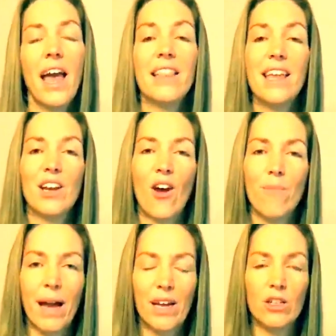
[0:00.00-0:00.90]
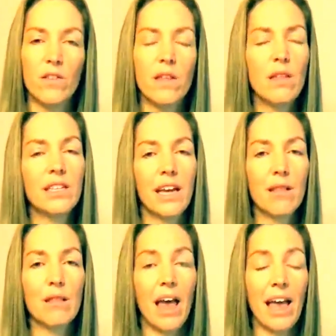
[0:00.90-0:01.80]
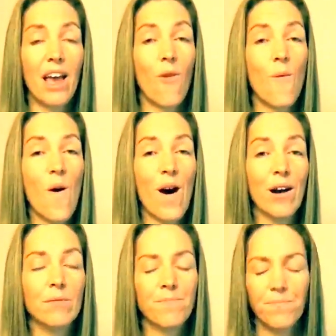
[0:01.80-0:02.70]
and then go back and do this. It does take a while.